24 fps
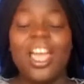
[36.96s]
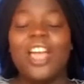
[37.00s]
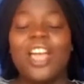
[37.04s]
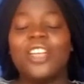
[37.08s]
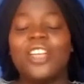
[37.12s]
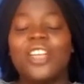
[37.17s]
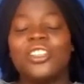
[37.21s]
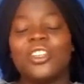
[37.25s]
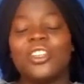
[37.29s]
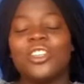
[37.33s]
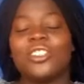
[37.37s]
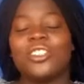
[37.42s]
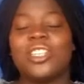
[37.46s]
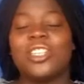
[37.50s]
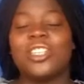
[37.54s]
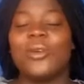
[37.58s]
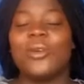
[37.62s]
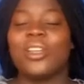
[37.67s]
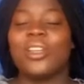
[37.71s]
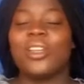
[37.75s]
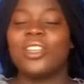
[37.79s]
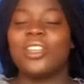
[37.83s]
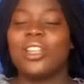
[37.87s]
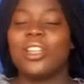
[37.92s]
So today we're
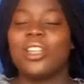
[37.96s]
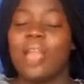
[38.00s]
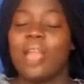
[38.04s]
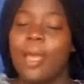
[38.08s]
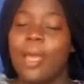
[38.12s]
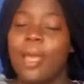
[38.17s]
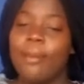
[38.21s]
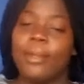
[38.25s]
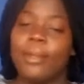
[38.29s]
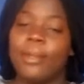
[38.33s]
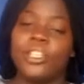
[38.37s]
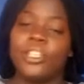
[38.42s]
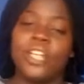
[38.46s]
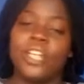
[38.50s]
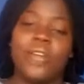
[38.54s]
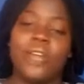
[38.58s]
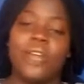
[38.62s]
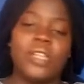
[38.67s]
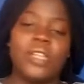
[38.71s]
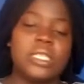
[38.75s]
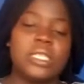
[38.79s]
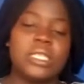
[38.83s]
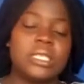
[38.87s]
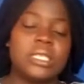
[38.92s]
doing
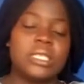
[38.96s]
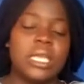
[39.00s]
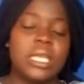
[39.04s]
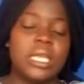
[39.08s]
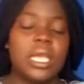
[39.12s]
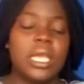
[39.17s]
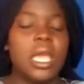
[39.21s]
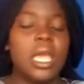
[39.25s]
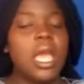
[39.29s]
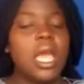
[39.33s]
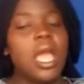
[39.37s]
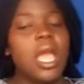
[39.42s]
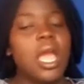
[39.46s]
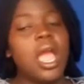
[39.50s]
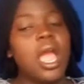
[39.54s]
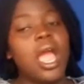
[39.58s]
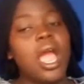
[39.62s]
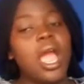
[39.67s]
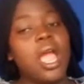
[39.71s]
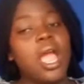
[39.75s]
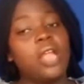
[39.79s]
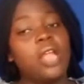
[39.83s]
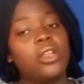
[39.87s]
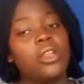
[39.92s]
maturity
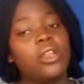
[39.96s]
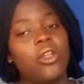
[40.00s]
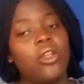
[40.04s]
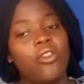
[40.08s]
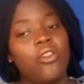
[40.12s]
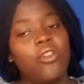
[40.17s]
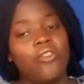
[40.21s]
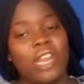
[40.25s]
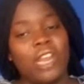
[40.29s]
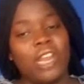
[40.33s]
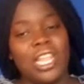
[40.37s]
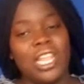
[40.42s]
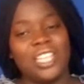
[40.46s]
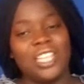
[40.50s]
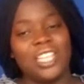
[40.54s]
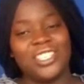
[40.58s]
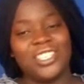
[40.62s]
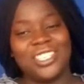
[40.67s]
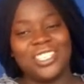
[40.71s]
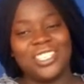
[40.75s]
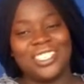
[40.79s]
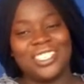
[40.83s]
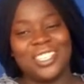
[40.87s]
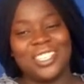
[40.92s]
and
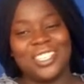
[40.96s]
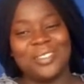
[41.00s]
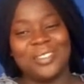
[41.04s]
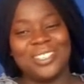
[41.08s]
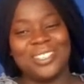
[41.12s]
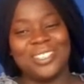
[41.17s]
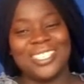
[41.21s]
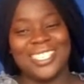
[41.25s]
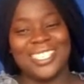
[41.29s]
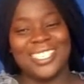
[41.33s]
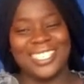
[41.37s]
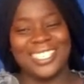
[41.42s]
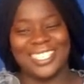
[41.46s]
relationships